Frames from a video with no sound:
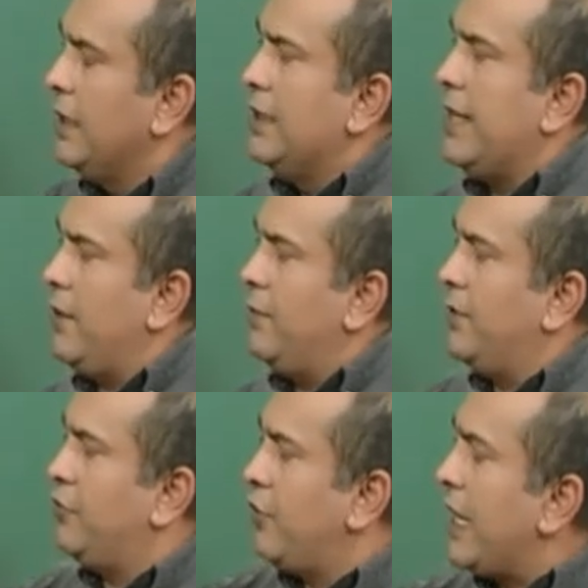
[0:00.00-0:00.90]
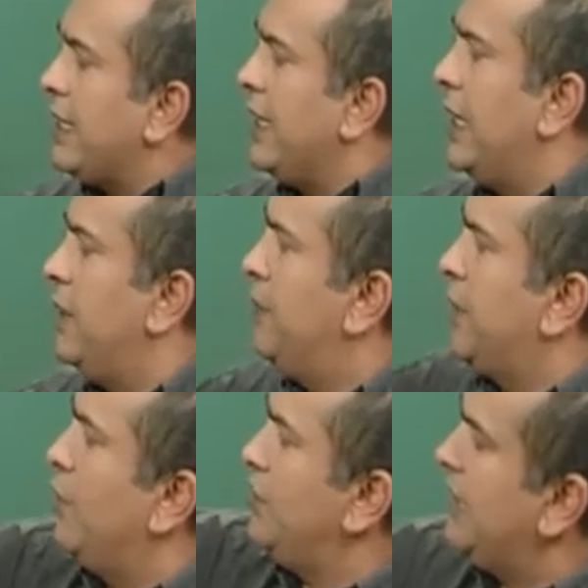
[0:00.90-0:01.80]
Now, the trachea,
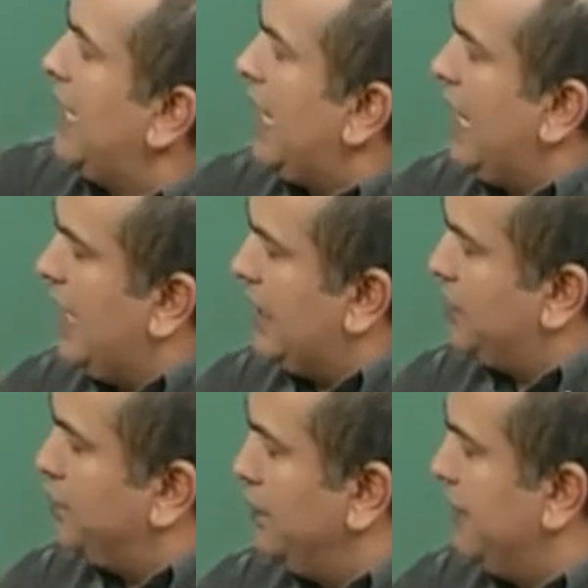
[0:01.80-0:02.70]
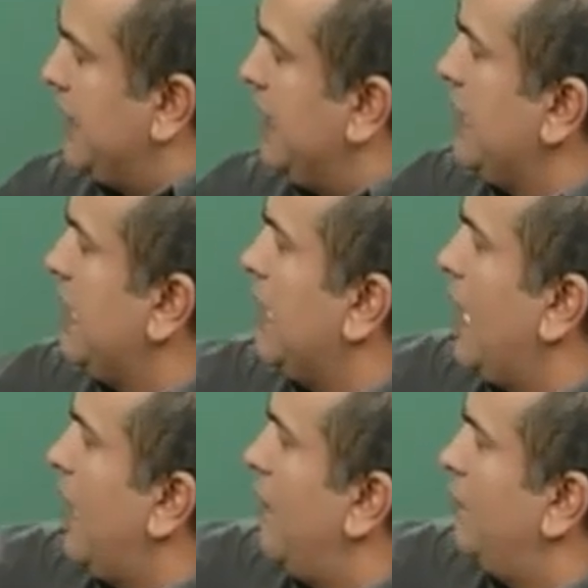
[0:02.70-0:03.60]
because air is moving in and
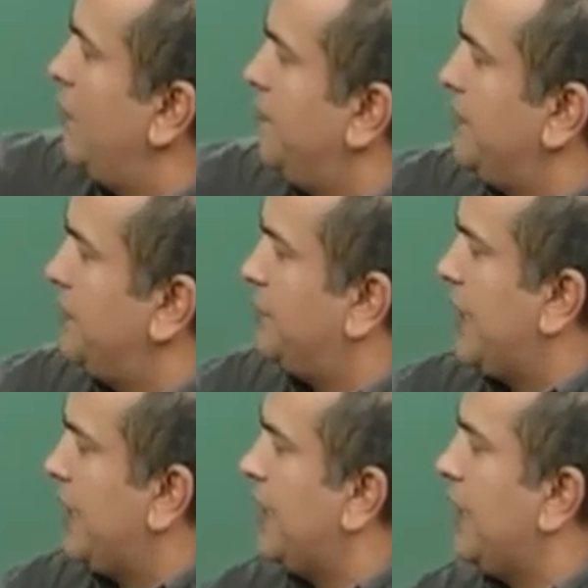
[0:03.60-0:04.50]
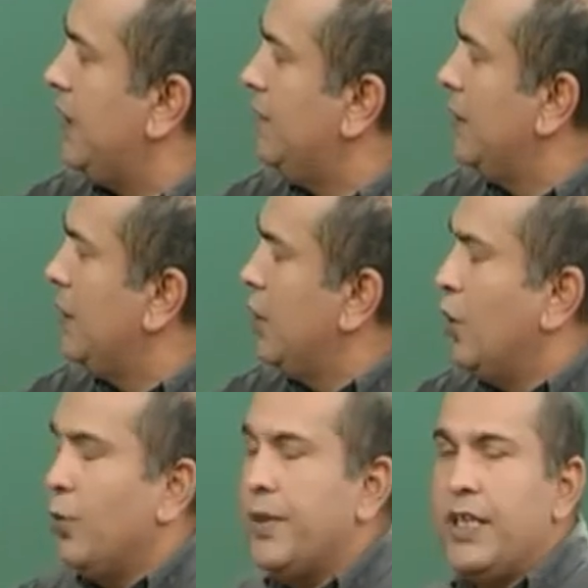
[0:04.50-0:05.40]
out of this trachea,
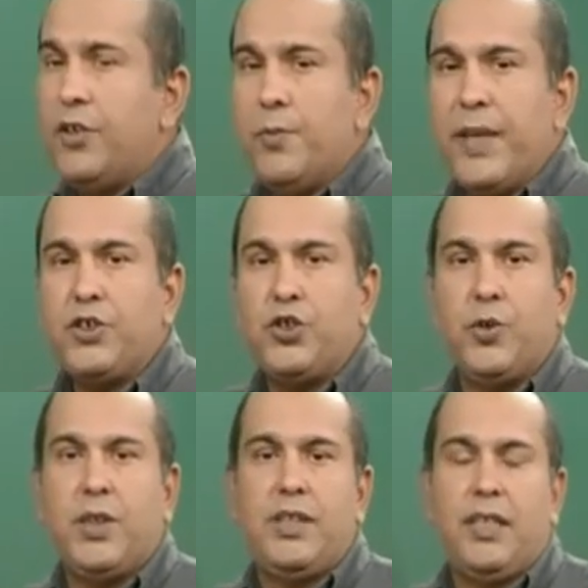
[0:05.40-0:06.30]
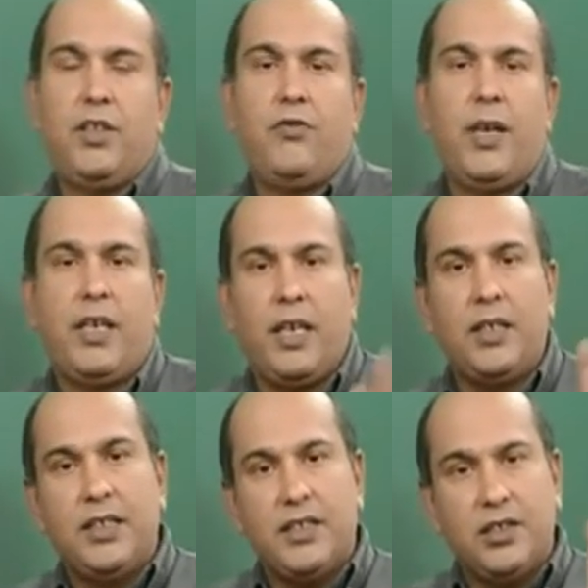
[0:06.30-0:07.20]
we need to make sure that the trachea
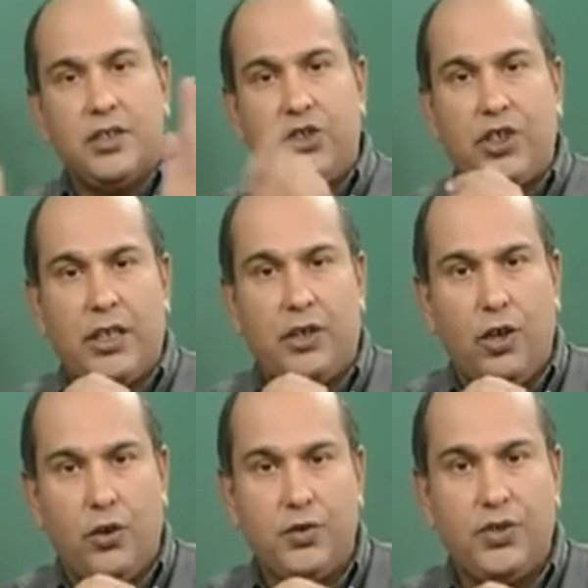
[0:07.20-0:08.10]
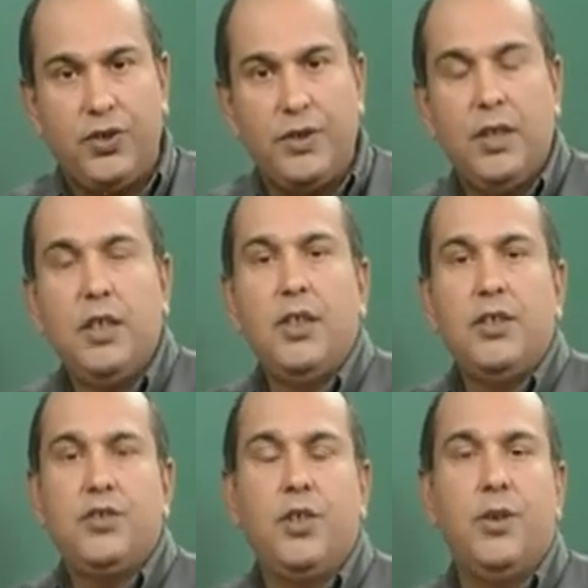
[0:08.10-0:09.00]
doesn't shut close.
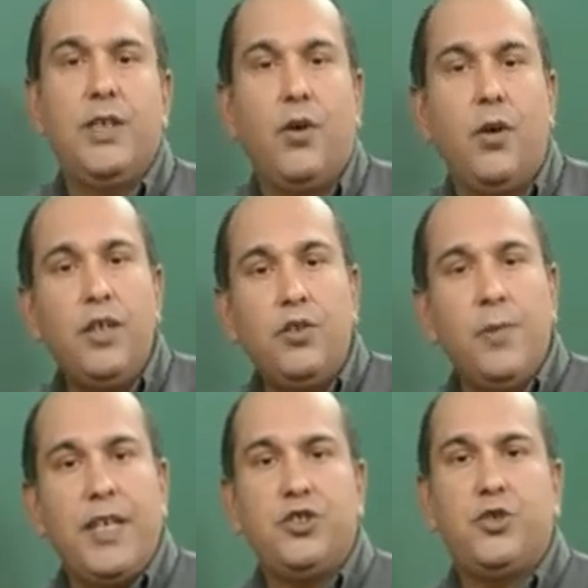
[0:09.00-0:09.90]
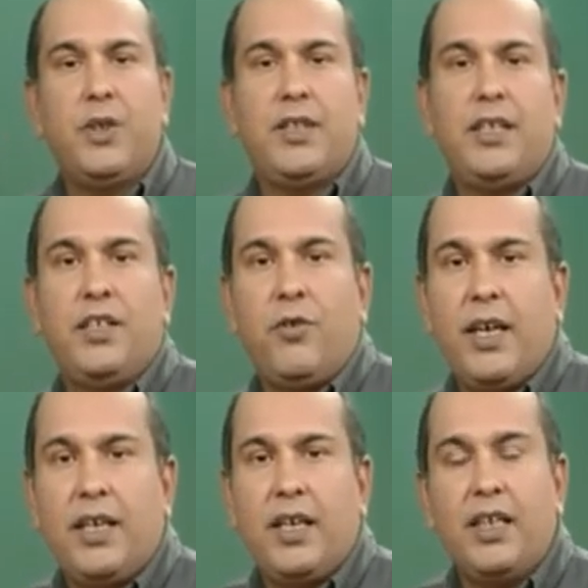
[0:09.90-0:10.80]
So, in order to make sure that the
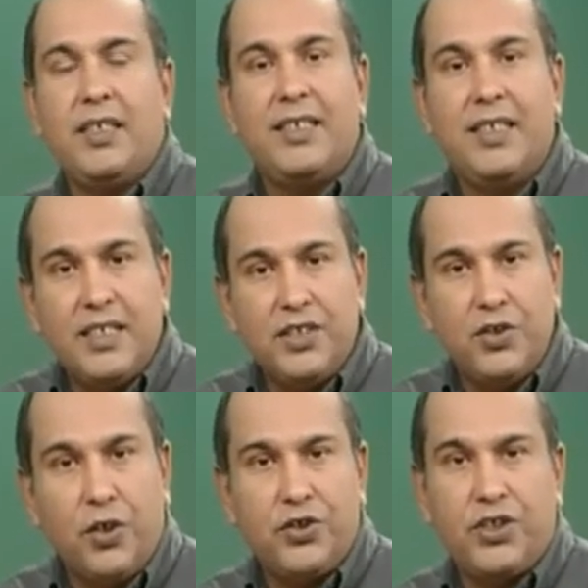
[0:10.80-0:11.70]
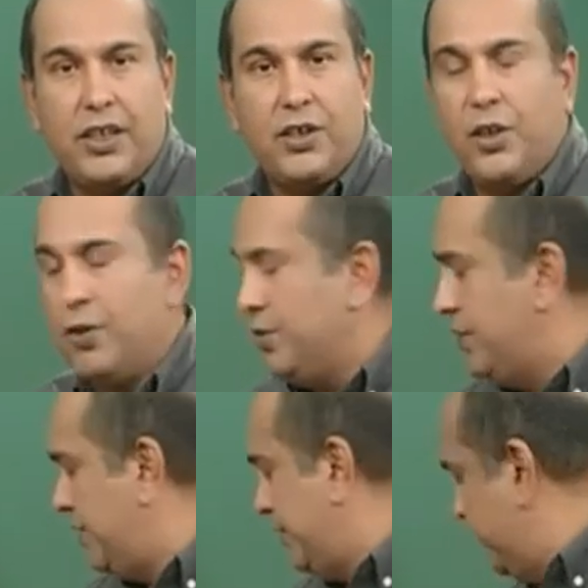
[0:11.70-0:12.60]
trachea does not shut close,